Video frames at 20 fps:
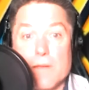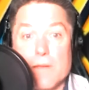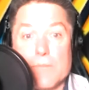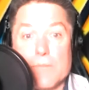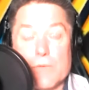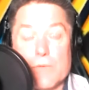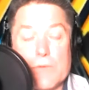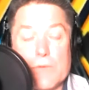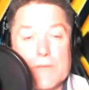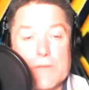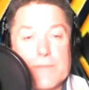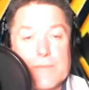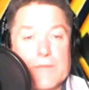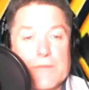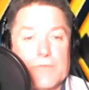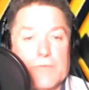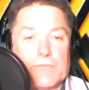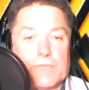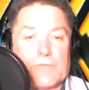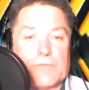But what about
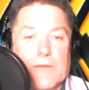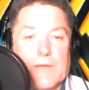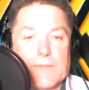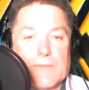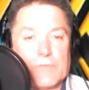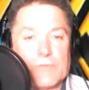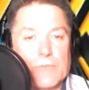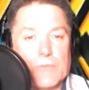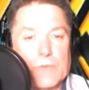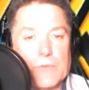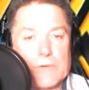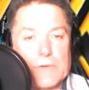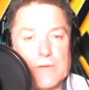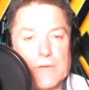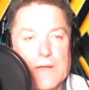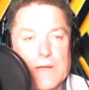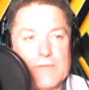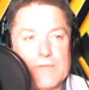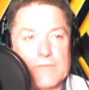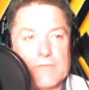those times when we're in
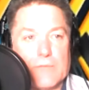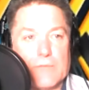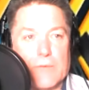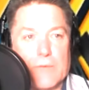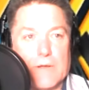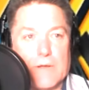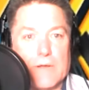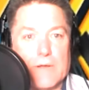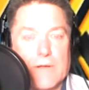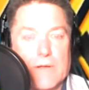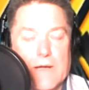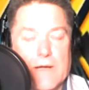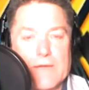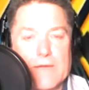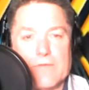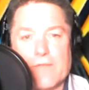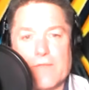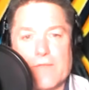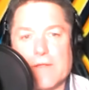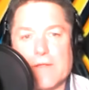life and we kind
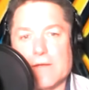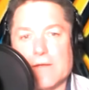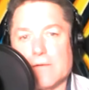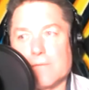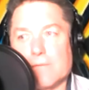of think,